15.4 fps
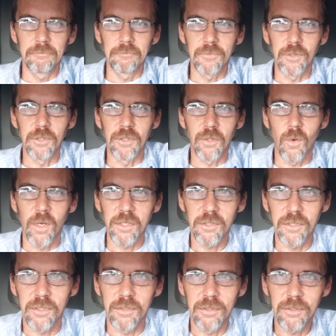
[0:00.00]
good
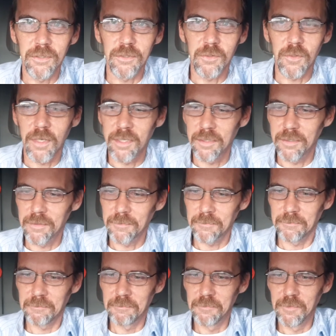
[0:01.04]
questions to try to
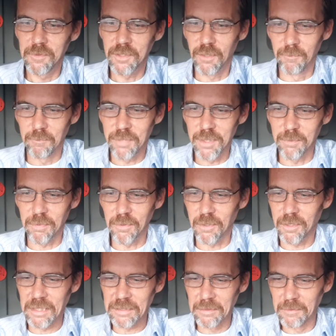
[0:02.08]
stump people
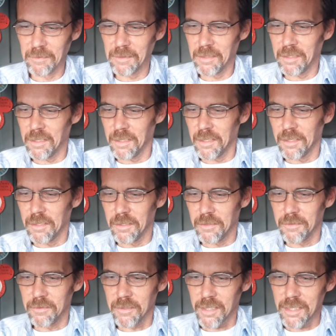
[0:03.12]
on.
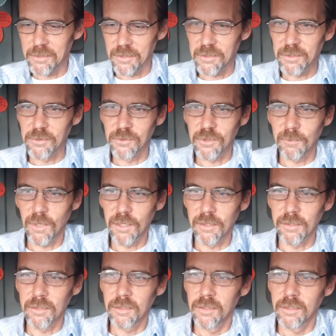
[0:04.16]
You guys are so smart.